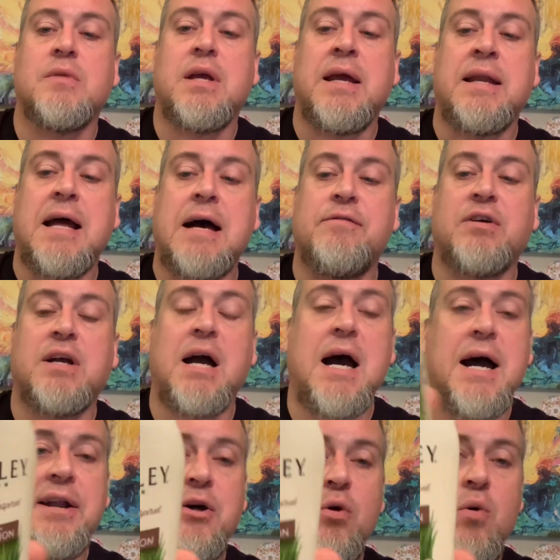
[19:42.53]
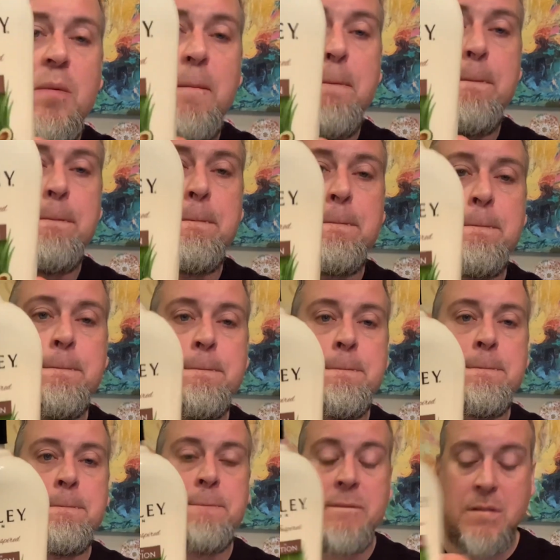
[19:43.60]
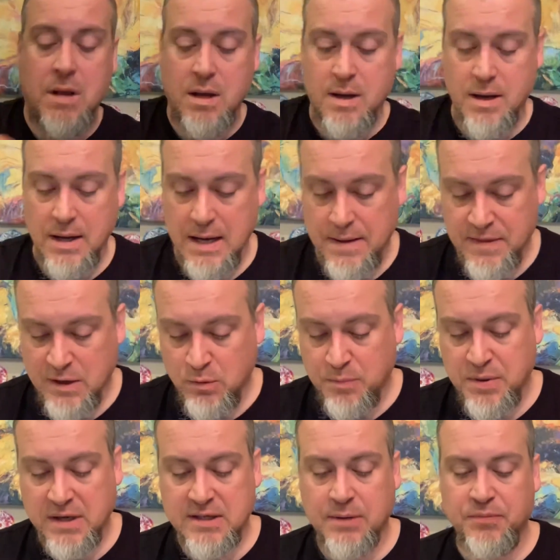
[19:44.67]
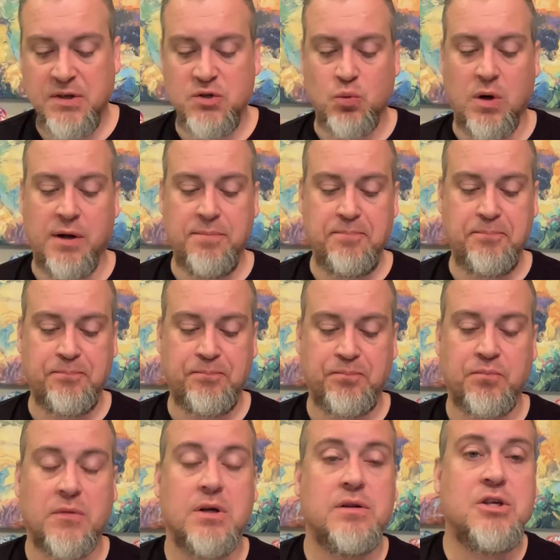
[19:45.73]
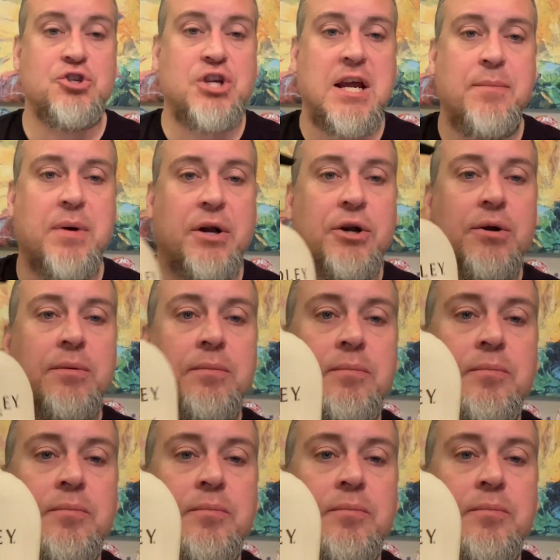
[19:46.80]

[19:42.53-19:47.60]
and avocado. And then we picked up this one, the shea butter.